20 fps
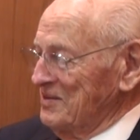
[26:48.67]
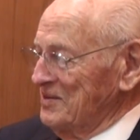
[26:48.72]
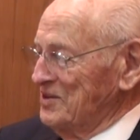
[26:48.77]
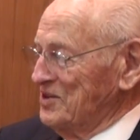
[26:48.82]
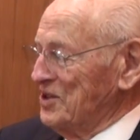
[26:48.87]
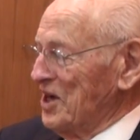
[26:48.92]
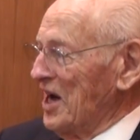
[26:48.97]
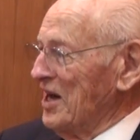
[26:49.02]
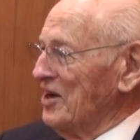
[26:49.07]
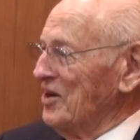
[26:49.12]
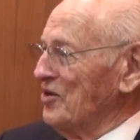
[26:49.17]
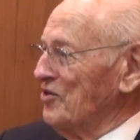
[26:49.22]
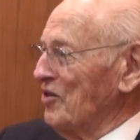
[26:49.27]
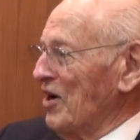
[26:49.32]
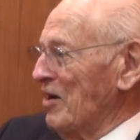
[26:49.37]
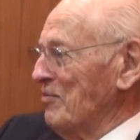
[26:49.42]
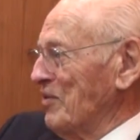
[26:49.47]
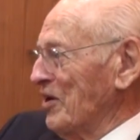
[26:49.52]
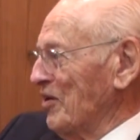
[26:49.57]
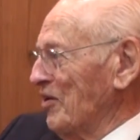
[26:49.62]
China
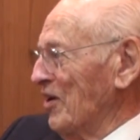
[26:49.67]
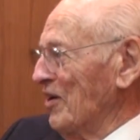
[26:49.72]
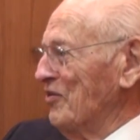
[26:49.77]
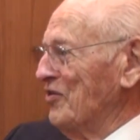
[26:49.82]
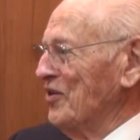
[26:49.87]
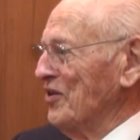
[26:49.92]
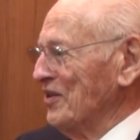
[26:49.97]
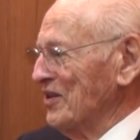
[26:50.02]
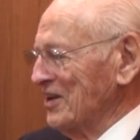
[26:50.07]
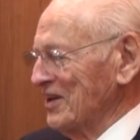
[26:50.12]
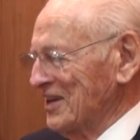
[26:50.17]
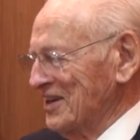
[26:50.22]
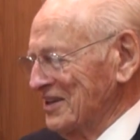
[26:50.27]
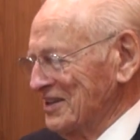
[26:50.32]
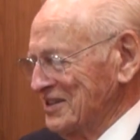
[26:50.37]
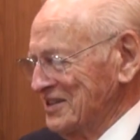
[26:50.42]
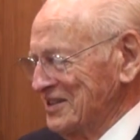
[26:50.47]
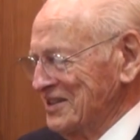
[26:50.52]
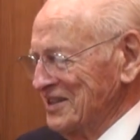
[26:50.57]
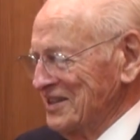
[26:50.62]
dropping off of the
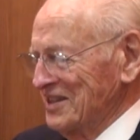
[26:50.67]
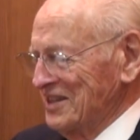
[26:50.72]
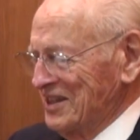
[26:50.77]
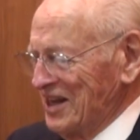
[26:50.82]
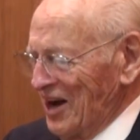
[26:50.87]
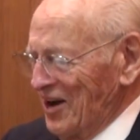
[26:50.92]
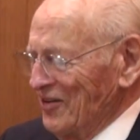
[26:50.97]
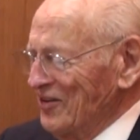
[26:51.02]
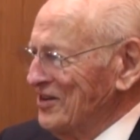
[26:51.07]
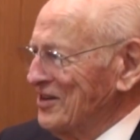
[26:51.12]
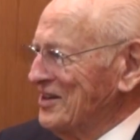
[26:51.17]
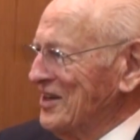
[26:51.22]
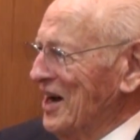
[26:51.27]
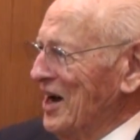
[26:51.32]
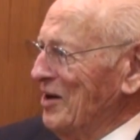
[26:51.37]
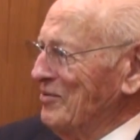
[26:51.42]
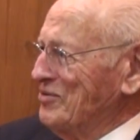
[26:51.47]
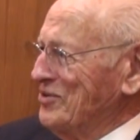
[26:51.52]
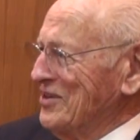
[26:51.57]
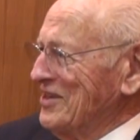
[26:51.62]

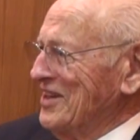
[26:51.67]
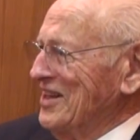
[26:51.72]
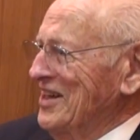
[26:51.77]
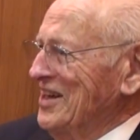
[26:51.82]
countertops.